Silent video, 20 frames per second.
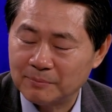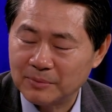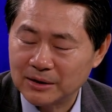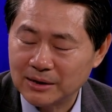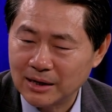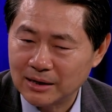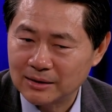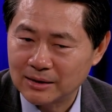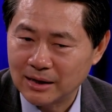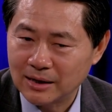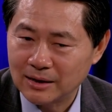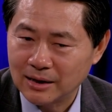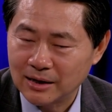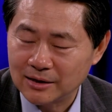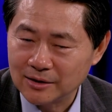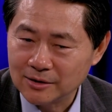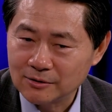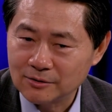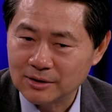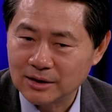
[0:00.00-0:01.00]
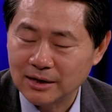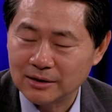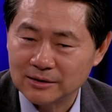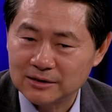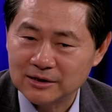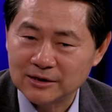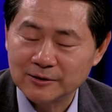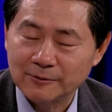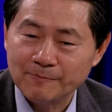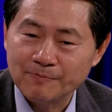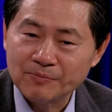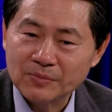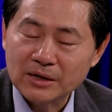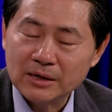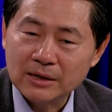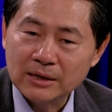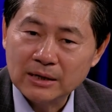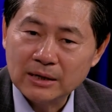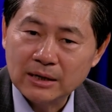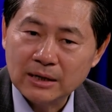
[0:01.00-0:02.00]
But I know that
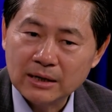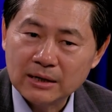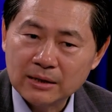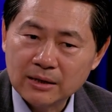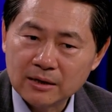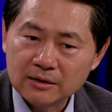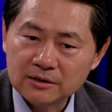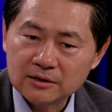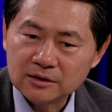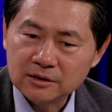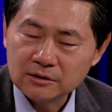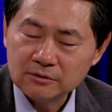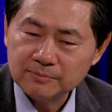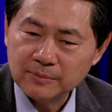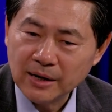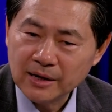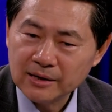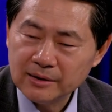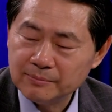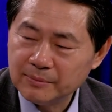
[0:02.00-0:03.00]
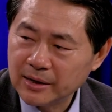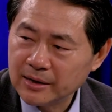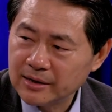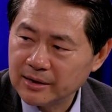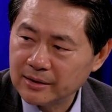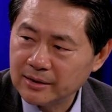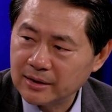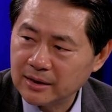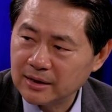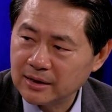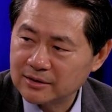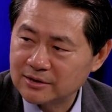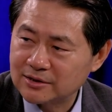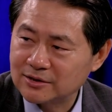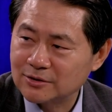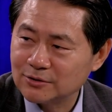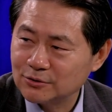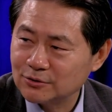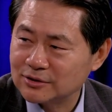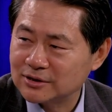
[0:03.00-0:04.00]
there are still many, many
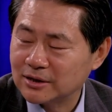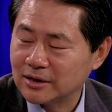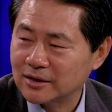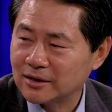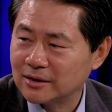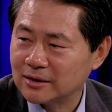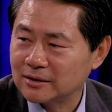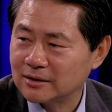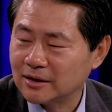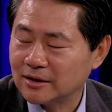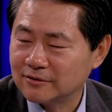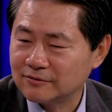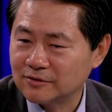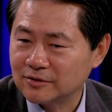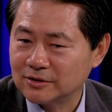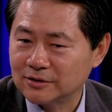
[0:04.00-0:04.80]
schools here at Harvard.